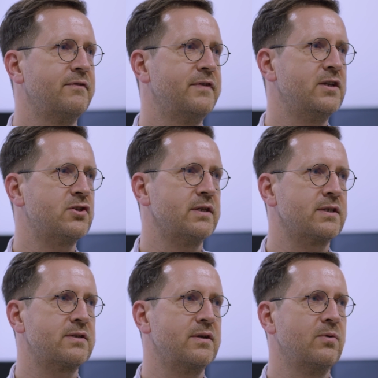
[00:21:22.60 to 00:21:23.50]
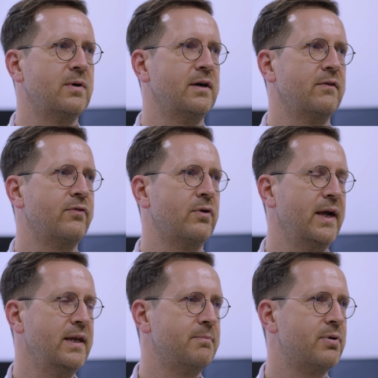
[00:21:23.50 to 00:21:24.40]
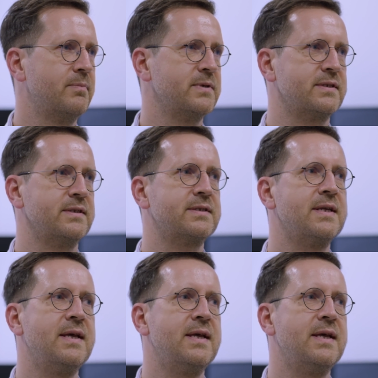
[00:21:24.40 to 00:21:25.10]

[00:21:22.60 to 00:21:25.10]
features for any purposes,